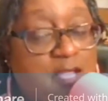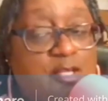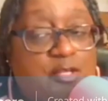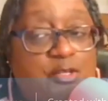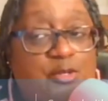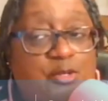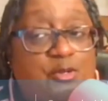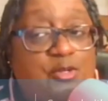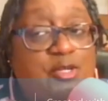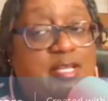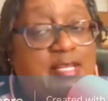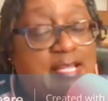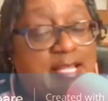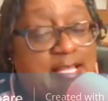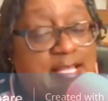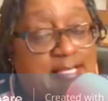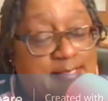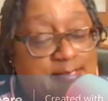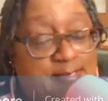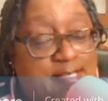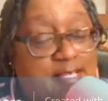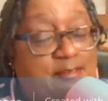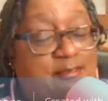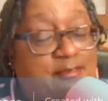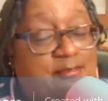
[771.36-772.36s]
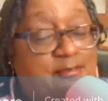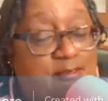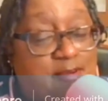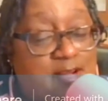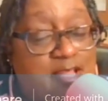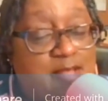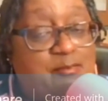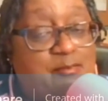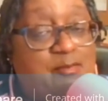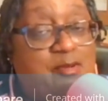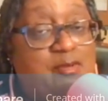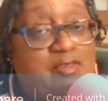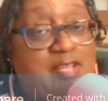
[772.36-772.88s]
you're in that that
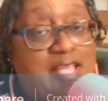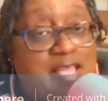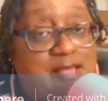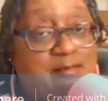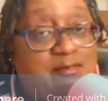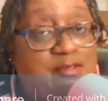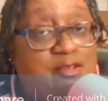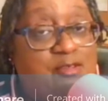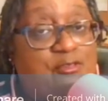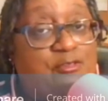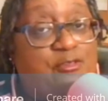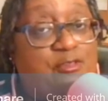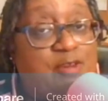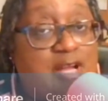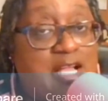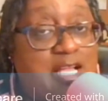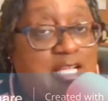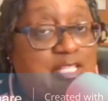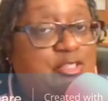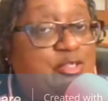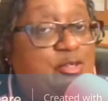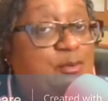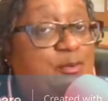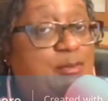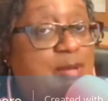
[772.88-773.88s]
frame of having fragile